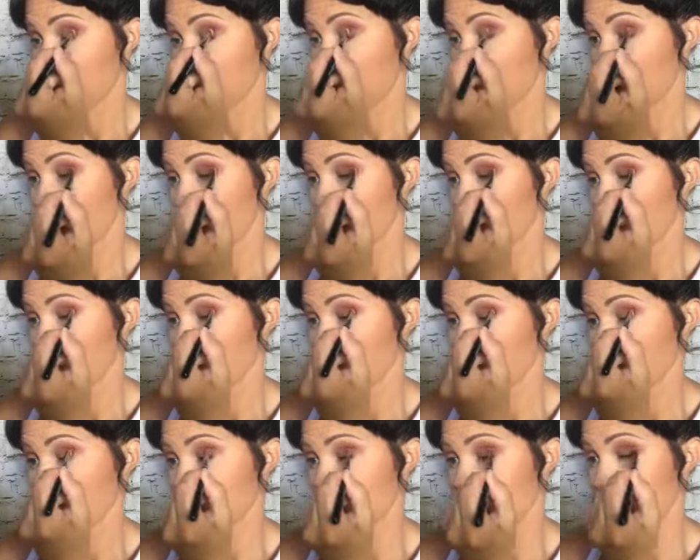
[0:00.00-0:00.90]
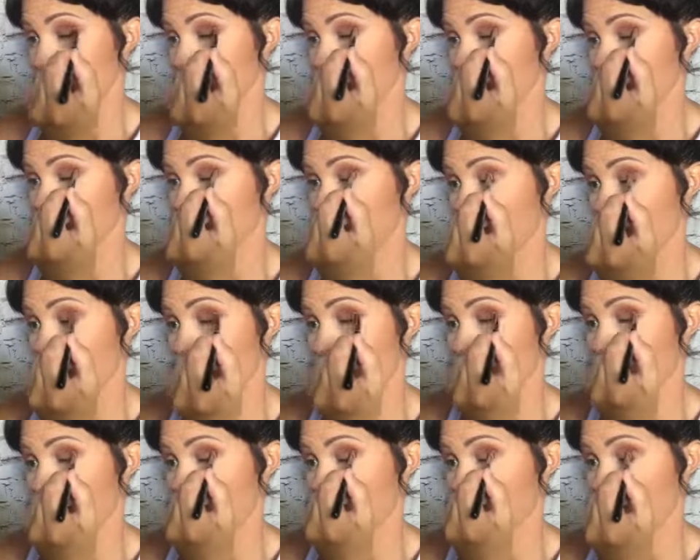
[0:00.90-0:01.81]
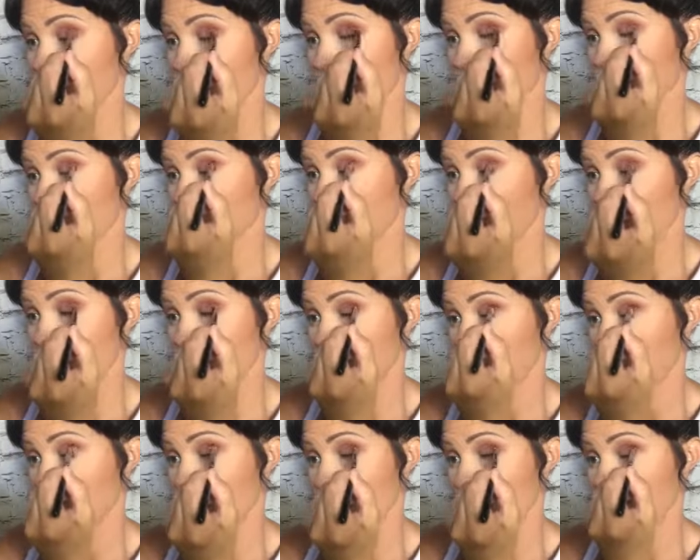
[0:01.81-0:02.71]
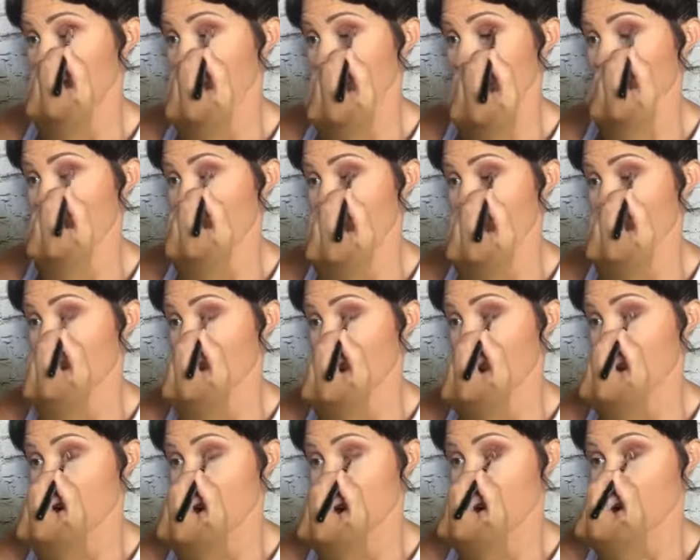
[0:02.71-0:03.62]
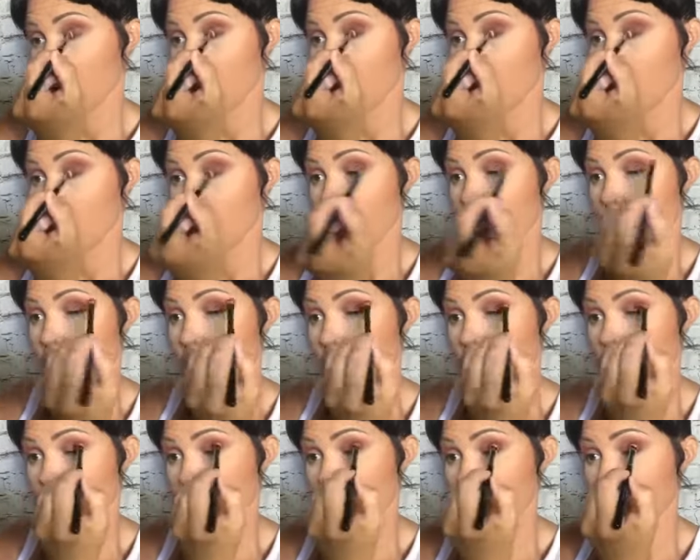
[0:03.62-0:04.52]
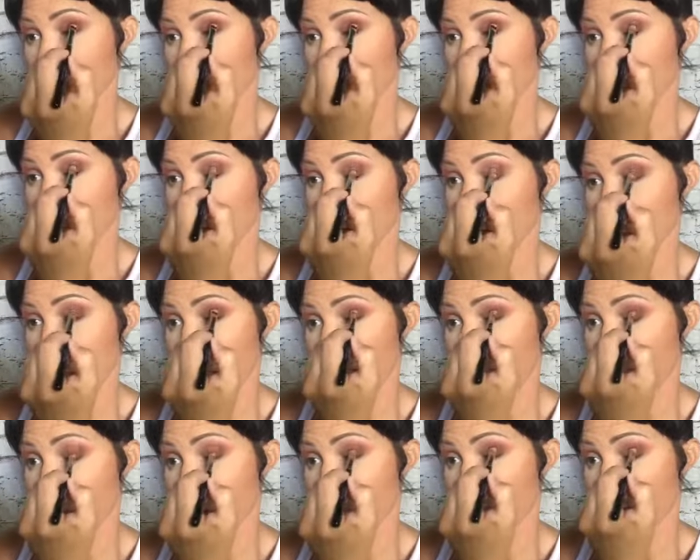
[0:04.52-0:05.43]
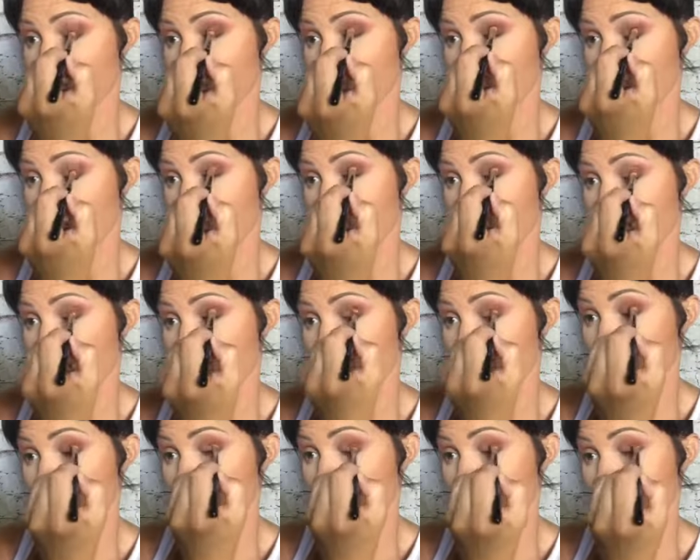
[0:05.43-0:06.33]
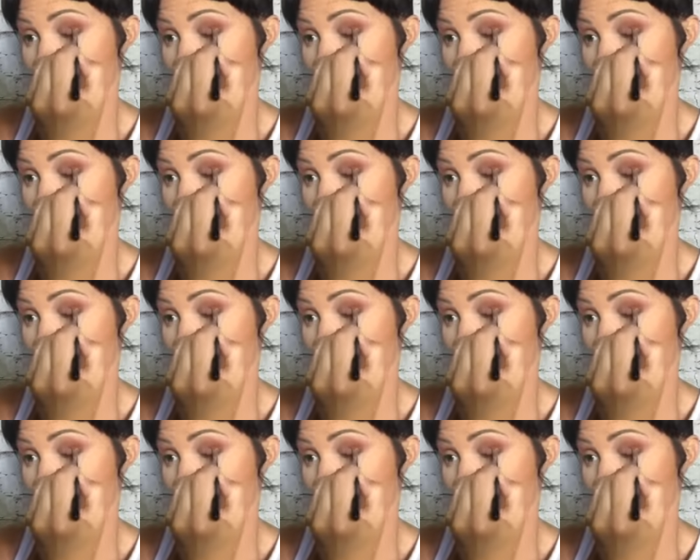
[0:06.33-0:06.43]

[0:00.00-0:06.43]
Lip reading: So I'm gonna put this kind of in my corner. I'm gonna spread it about halfway over.